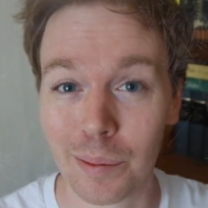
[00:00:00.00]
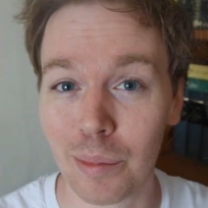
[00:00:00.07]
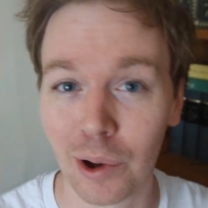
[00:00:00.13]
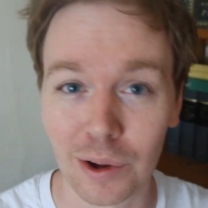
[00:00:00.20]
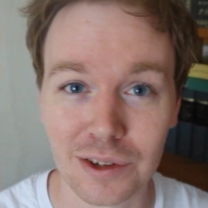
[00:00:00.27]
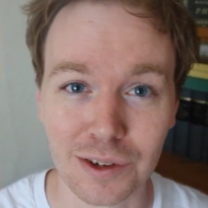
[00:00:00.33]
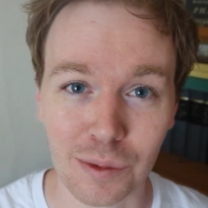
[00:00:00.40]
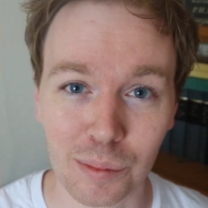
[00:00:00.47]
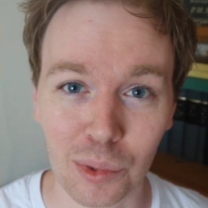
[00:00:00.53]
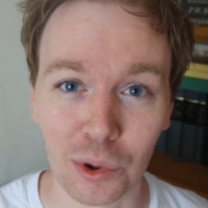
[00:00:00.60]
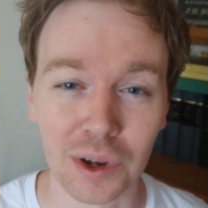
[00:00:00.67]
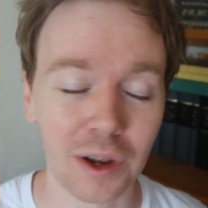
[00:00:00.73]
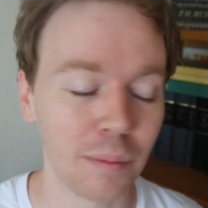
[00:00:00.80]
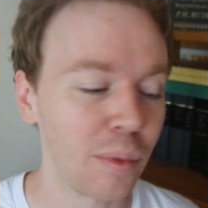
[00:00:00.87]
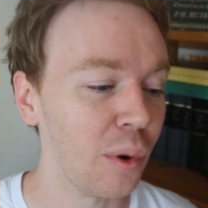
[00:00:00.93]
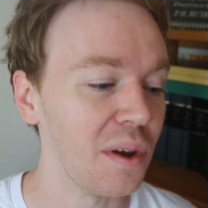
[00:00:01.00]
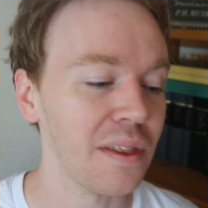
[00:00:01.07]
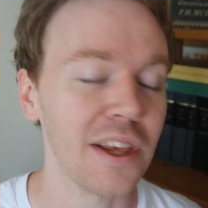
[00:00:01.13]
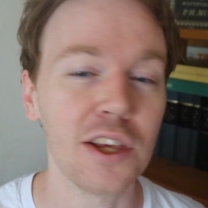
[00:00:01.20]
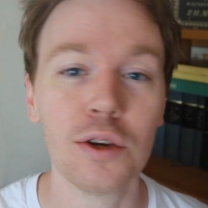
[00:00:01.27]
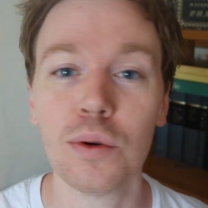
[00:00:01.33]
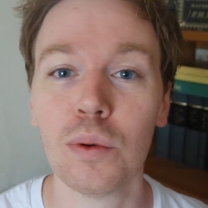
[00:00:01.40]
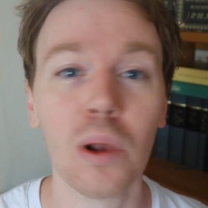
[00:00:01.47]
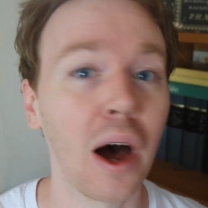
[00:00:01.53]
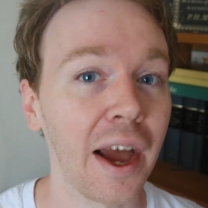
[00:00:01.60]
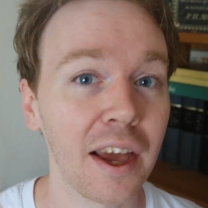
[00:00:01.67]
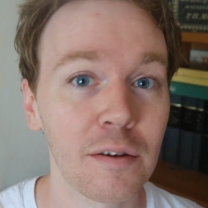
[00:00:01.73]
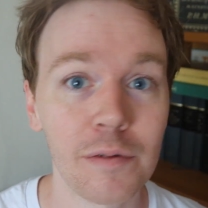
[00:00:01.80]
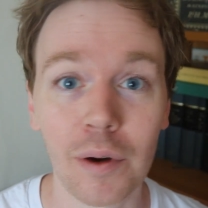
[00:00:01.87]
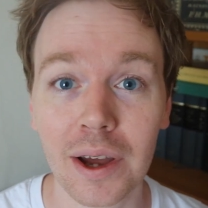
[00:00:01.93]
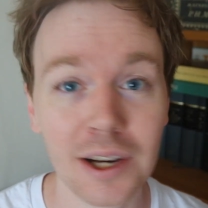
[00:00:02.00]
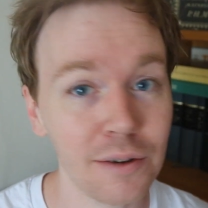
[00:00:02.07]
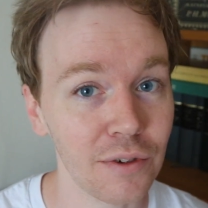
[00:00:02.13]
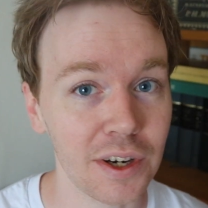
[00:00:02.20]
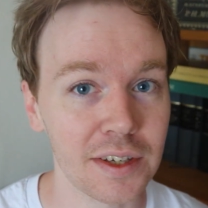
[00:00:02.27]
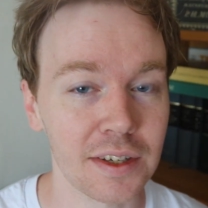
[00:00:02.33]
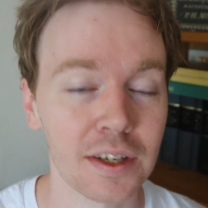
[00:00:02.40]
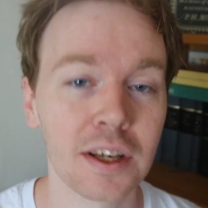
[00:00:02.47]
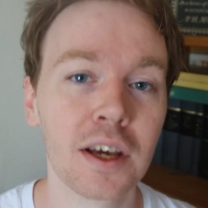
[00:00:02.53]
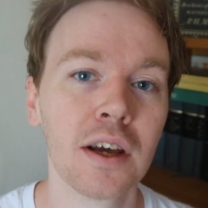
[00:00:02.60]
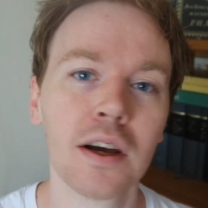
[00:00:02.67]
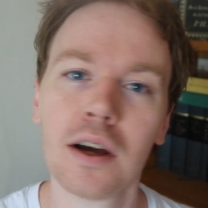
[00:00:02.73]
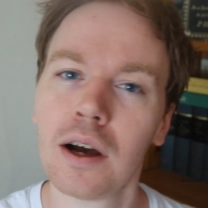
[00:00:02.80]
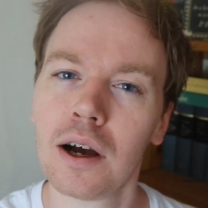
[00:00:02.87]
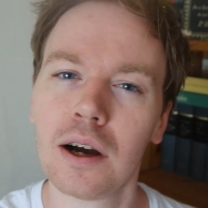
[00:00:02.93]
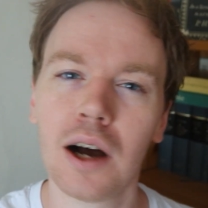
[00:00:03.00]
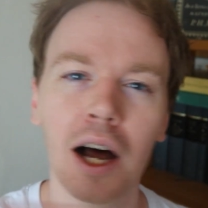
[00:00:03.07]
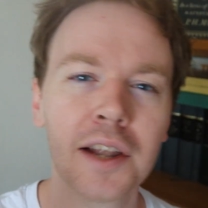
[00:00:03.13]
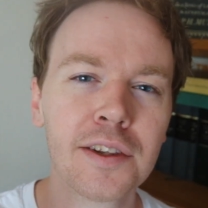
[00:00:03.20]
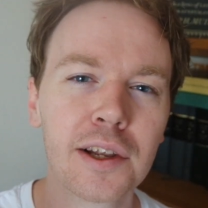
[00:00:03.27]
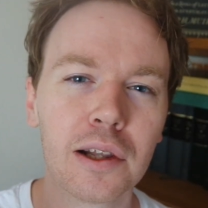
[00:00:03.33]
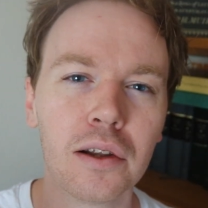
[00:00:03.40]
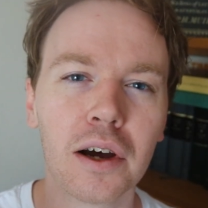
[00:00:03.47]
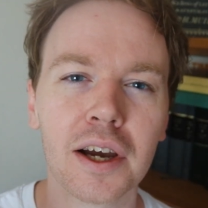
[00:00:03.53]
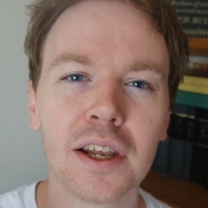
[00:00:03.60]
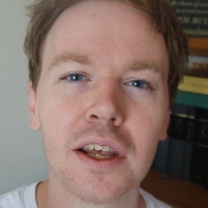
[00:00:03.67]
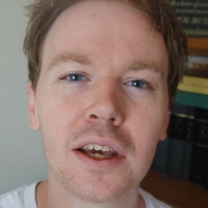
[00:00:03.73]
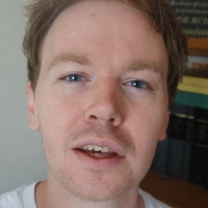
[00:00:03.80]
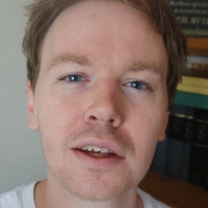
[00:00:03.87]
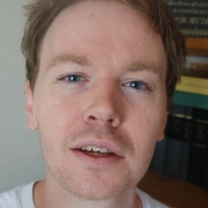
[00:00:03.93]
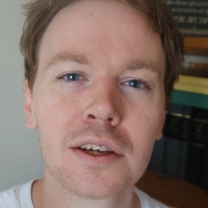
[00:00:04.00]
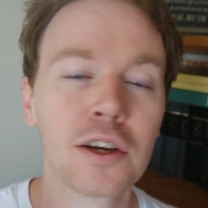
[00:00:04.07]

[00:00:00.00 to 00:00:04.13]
a pertinent point, a point that you like for any reason, underline it,